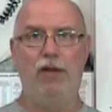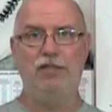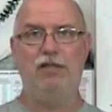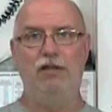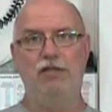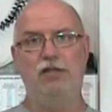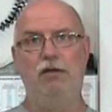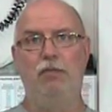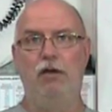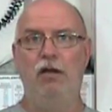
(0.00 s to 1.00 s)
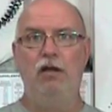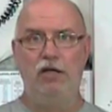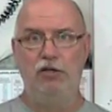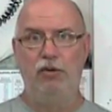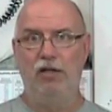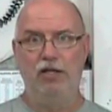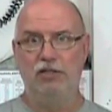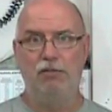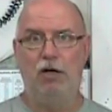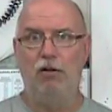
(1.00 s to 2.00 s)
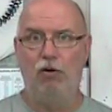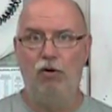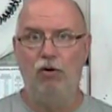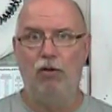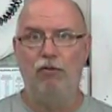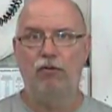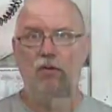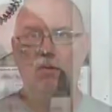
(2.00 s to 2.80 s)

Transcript: rest of the summer drilling small holes.